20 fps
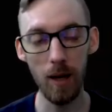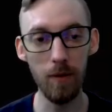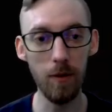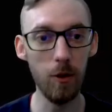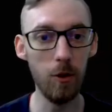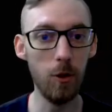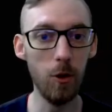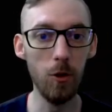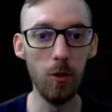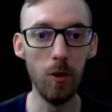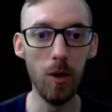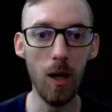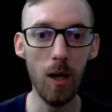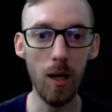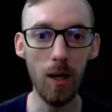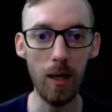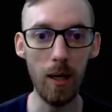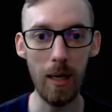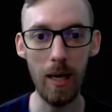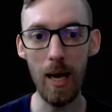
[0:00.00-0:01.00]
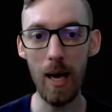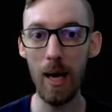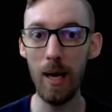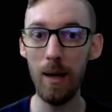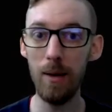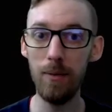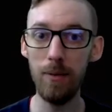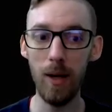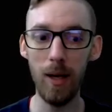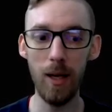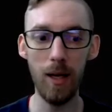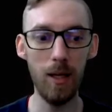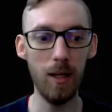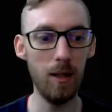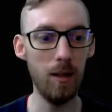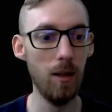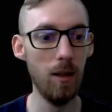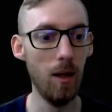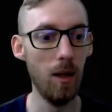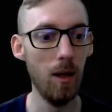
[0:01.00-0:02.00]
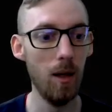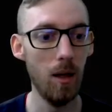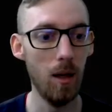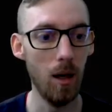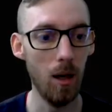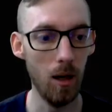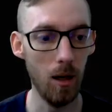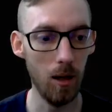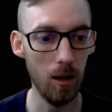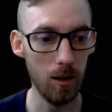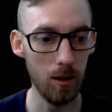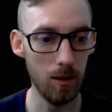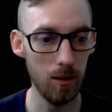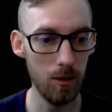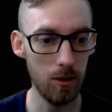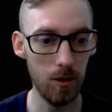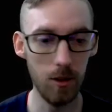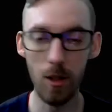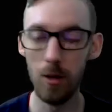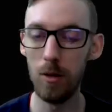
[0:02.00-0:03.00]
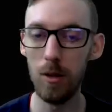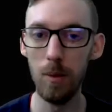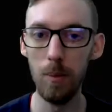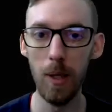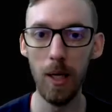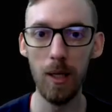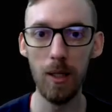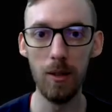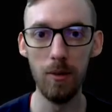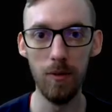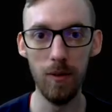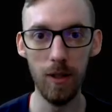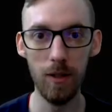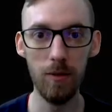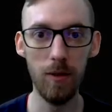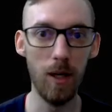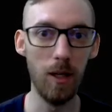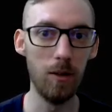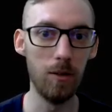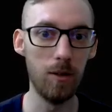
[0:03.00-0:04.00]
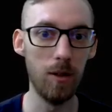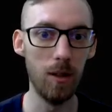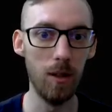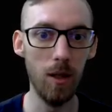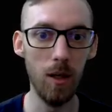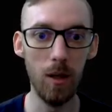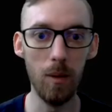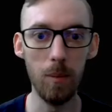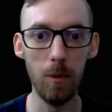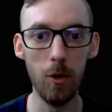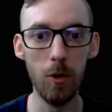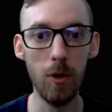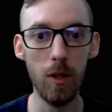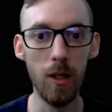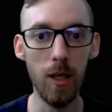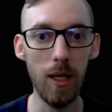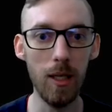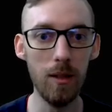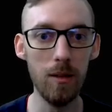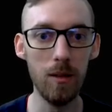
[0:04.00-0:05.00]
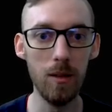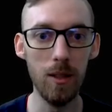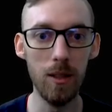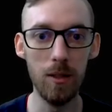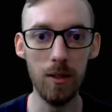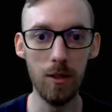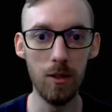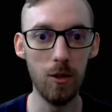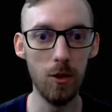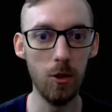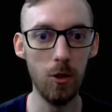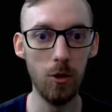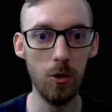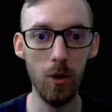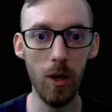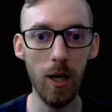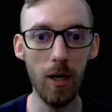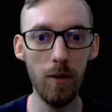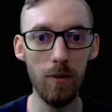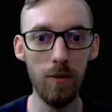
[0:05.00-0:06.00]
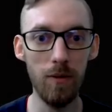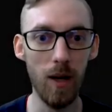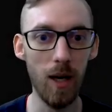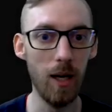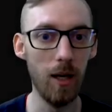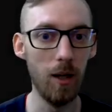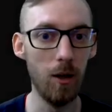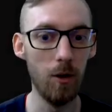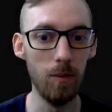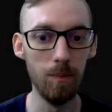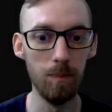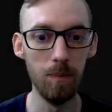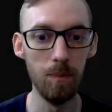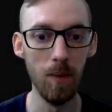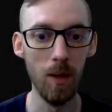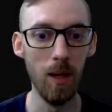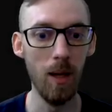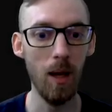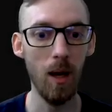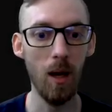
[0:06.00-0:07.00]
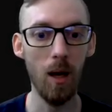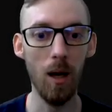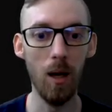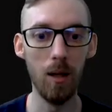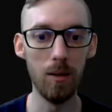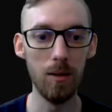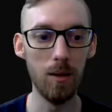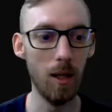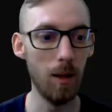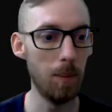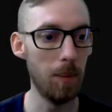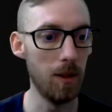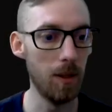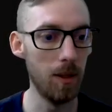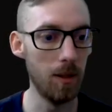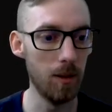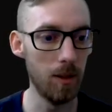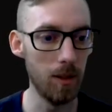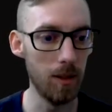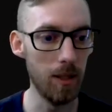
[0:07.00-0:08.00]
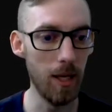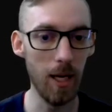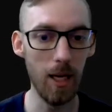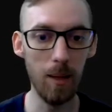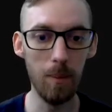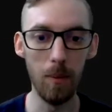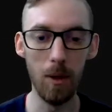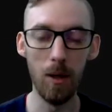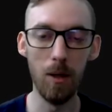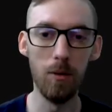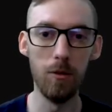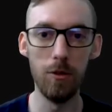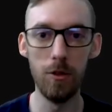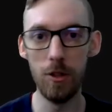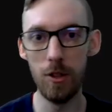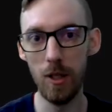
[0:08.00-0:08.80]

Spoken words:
If you do not have a shell command config file set up, you can easily just create a file, type in the name of